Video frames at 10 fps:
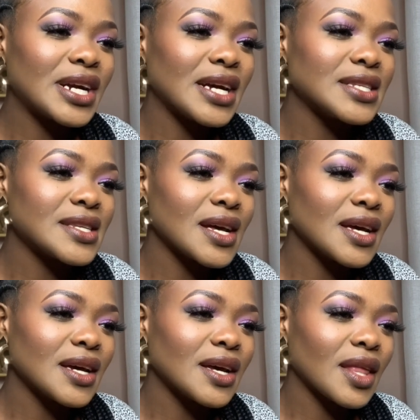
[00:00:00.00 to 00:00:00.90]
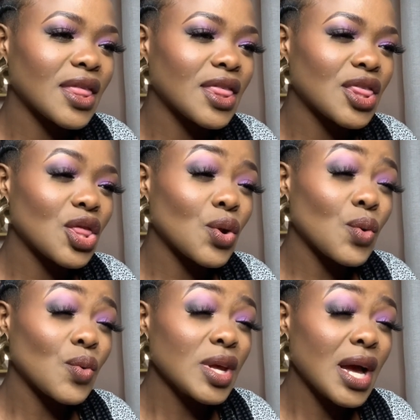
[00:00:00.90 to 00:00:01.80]
at
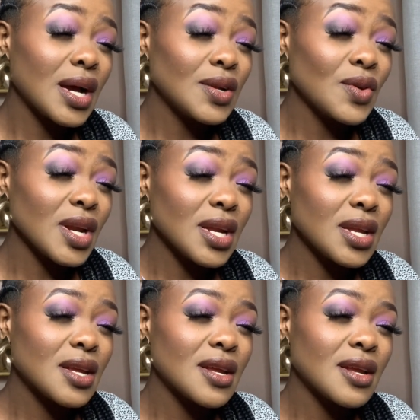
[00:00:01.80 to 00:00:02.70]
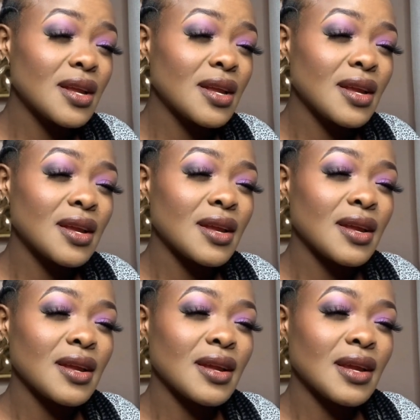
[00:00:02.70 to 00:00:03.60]
300.
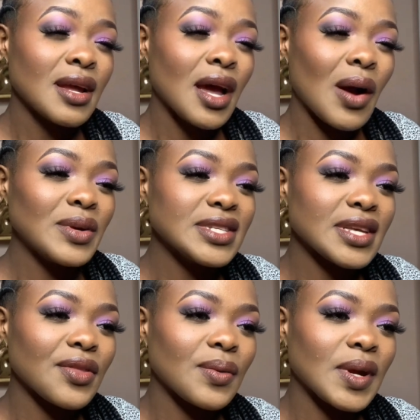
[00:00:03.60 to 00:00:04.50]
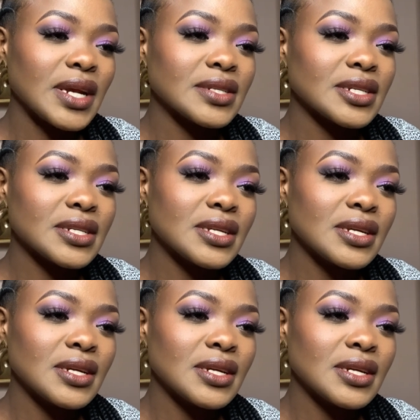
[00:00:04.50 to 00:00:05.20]
I want to say 300.